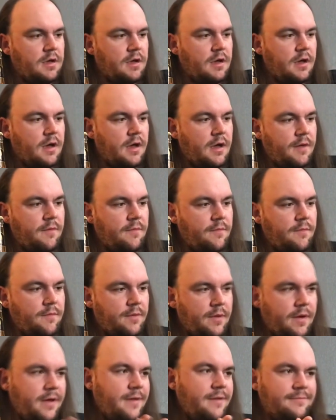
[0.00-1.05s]

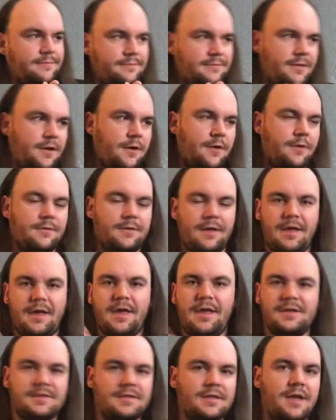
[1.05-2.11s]
But you know,
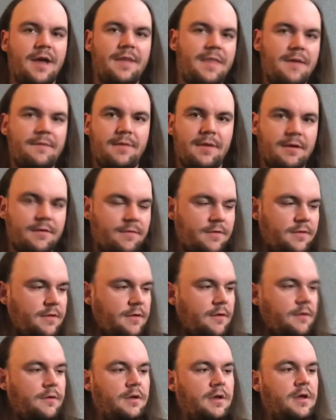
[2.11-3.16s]
it's not that big of a
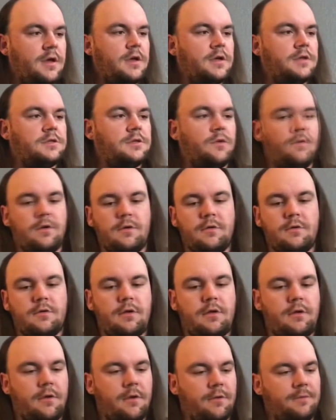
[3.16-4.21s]
deal. So what you're
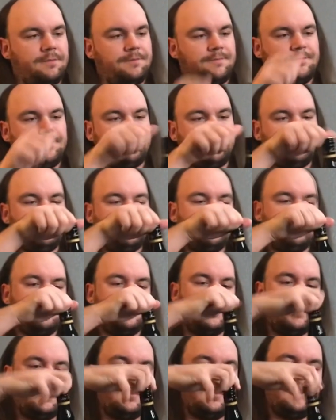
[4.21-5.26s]
going to do
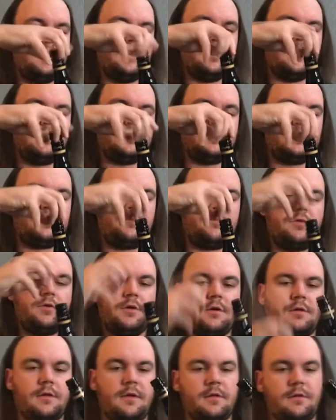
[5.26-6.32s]
is put
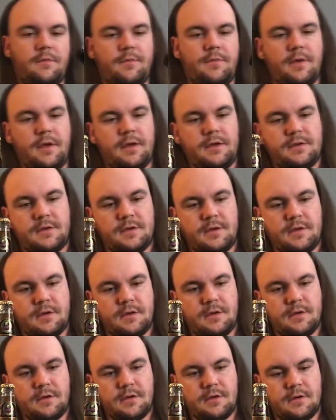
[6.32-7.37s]
a little bit
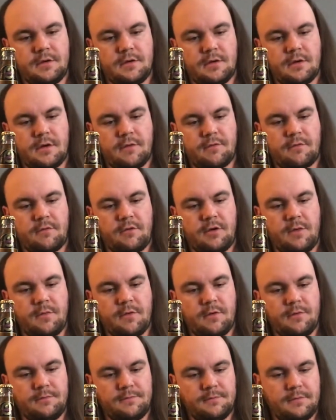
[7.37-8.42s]
of
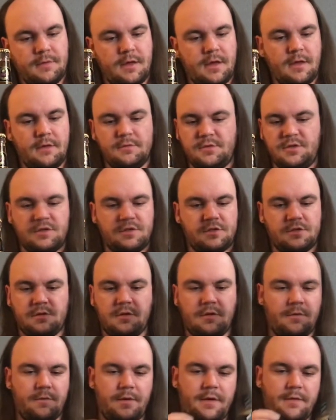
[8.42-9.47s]
creamer in, just a
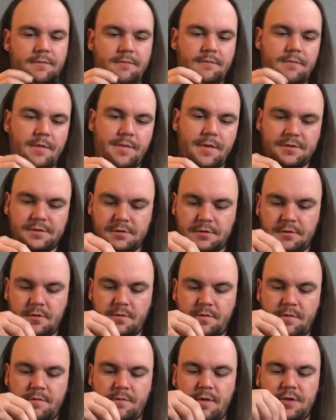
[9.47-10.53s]
little bit. Maybe that's a
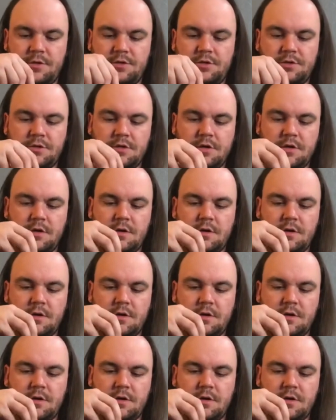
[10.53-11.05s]
little bit much.